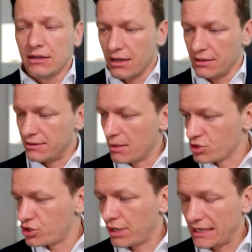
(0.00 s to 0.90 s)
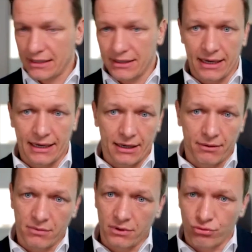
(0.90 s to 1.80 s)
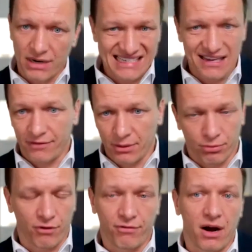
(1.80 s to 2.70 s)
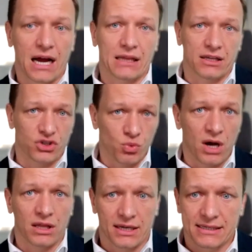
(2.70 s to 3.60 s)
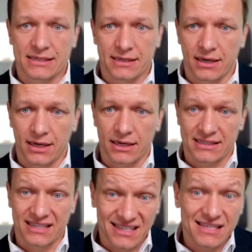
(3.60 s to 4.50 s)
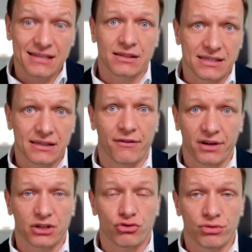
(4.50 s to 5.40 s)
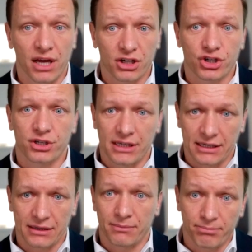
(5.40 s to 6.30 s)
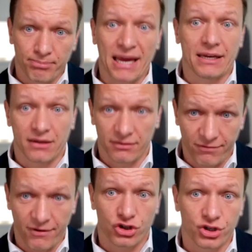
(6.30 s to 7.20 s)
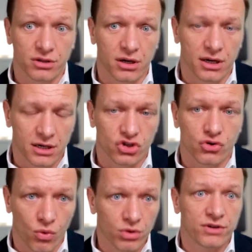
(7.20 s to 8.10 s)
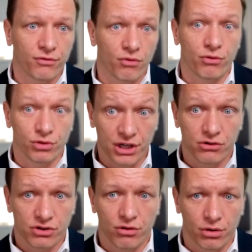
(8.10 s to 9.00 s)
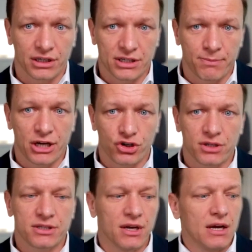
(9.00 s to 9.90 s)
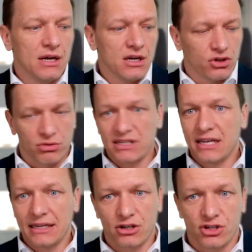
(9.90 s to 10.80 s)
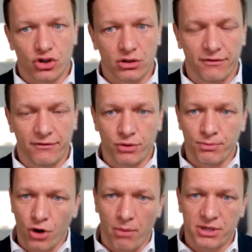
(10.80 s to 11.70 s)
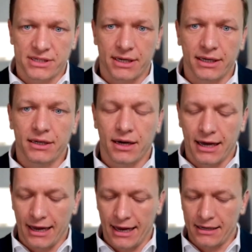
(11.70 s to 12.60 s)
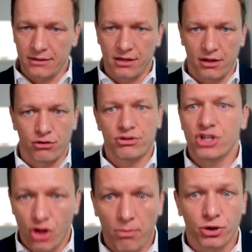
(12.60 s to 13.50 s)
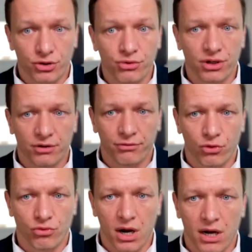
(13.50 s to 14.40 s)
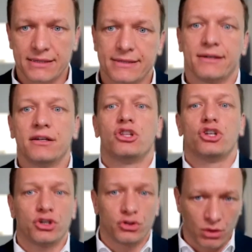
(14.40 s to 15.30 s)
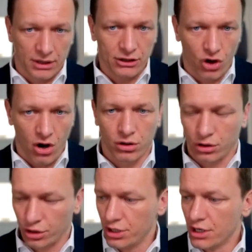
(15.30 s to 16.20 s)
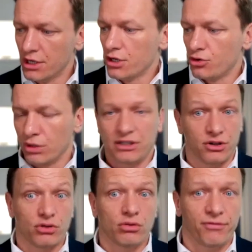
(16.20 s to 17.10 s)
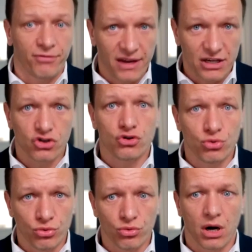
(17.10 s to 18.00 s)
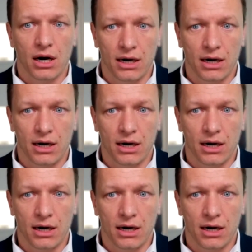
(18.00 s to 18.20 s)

It demonstrated a great safety profile as well as statistically significant reduction in pain and function scores for knee osteoarthritis patients. So this data is certainly very promising, and there is an opportunity for us, in addition to a late ocular, to enter into the phase two